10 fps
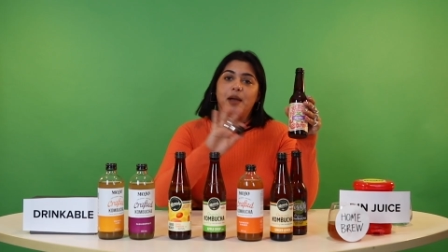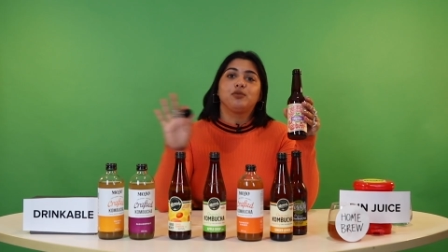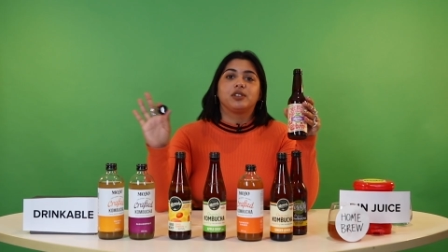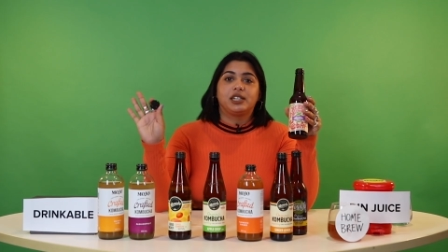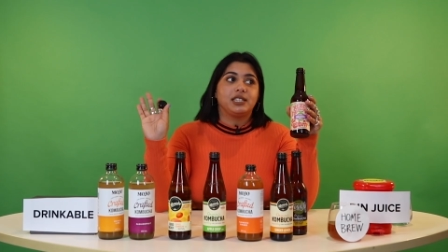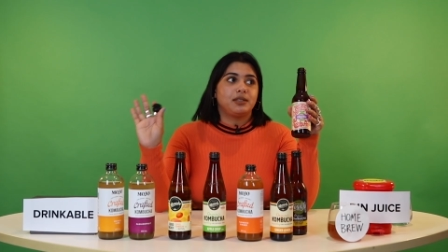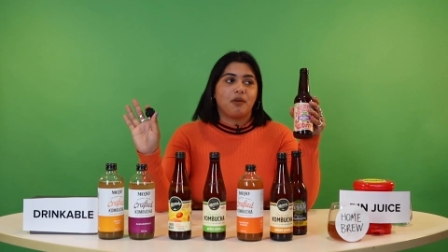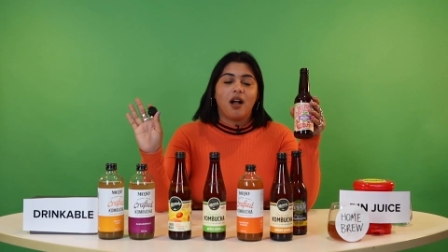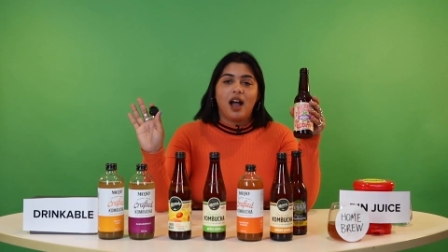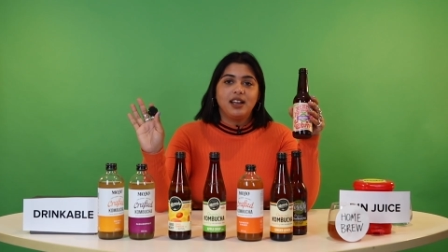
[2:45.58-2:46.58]
I'm really
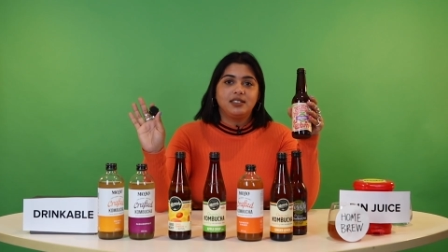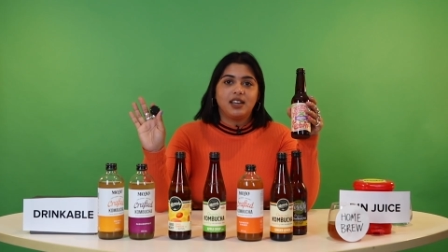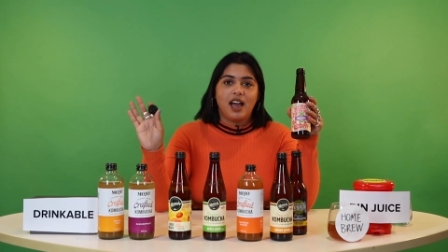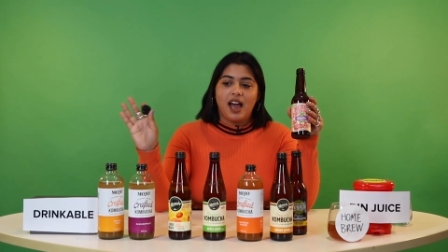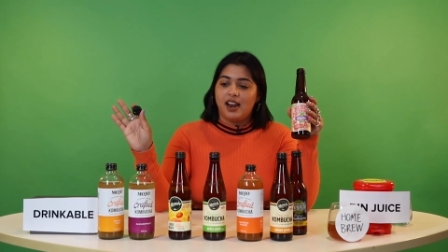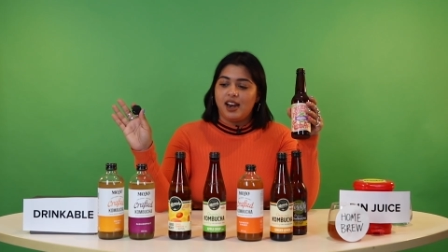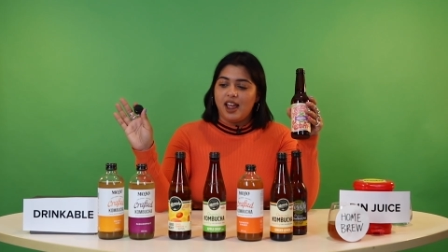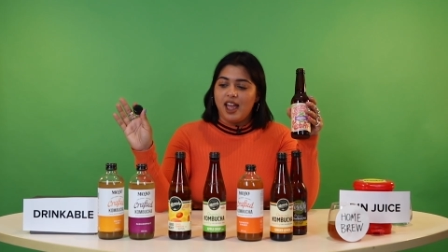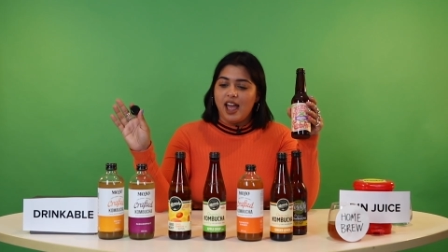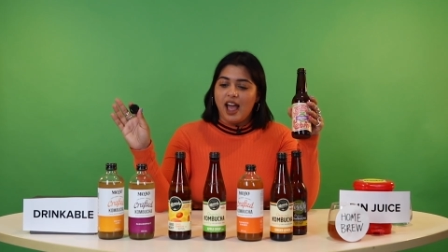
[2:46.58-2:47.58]
surprised at
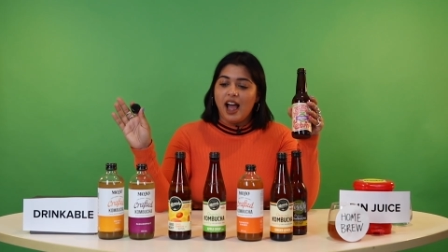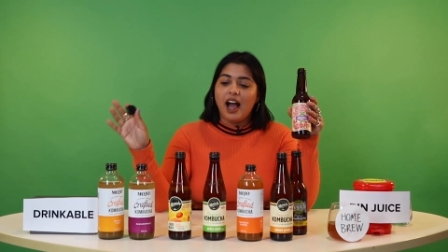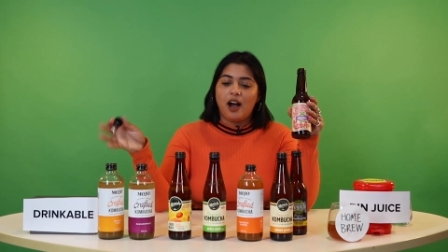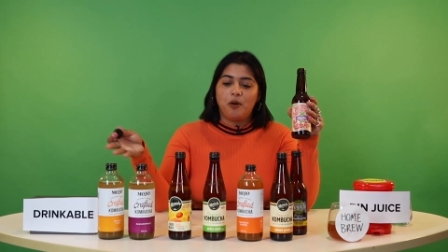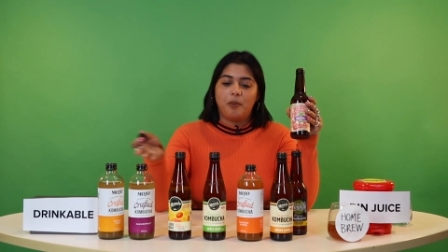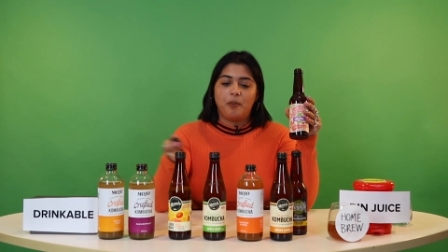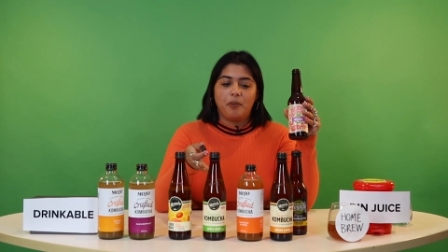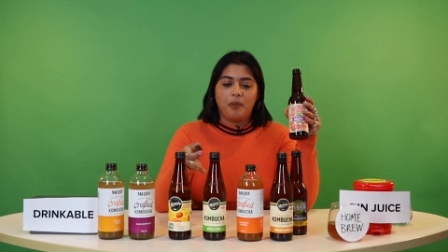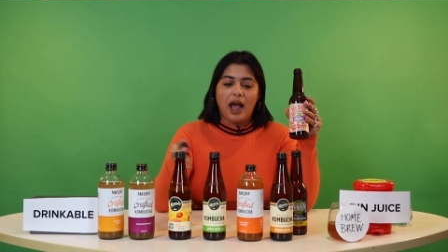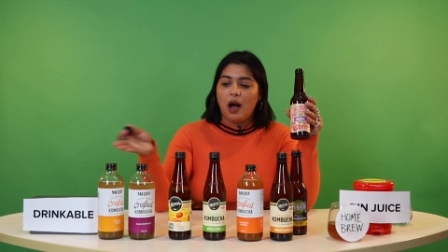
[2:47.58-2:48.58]

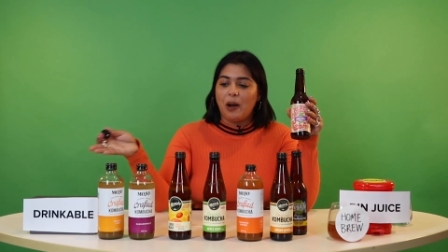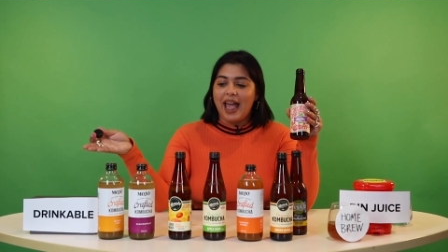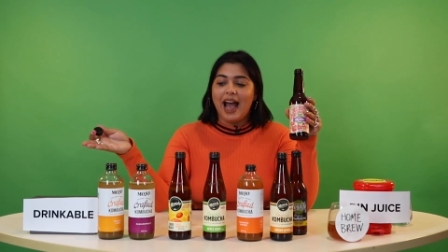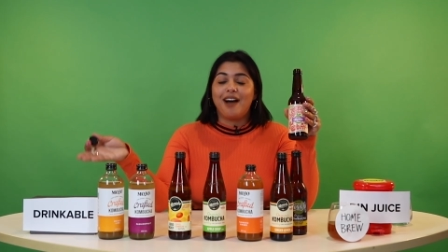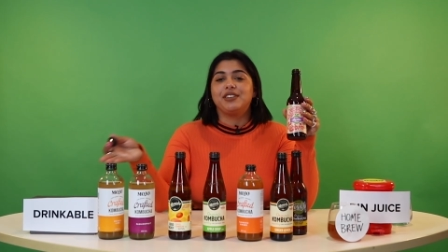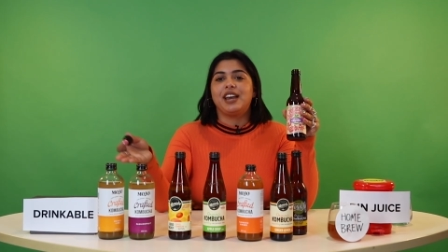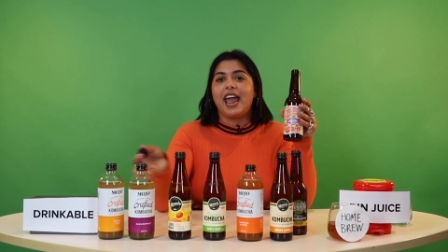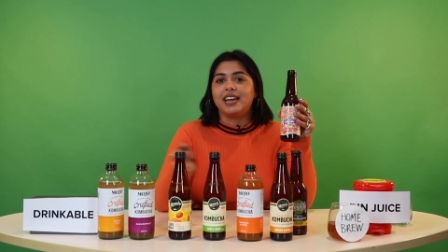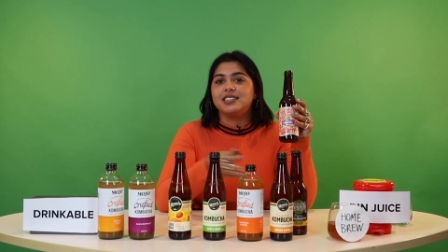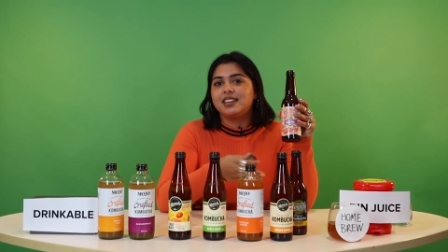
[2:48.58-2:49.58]
how I haven't
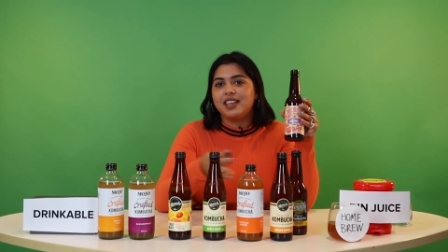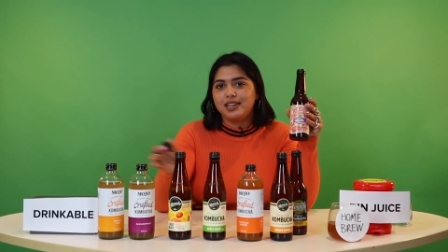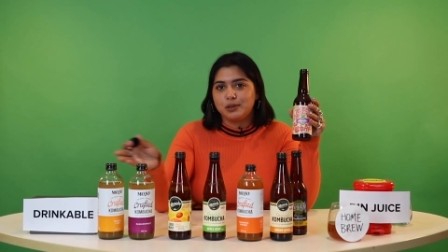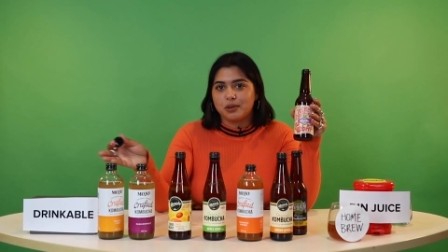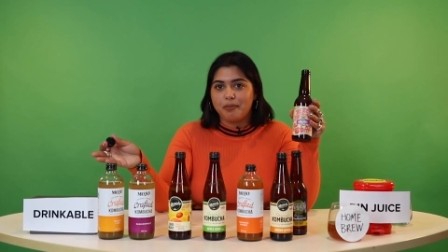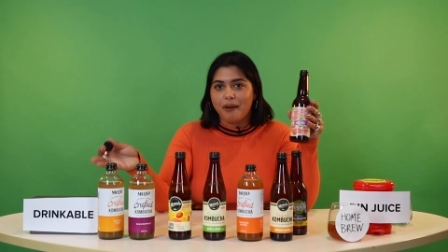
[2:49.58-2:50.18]
hated these with a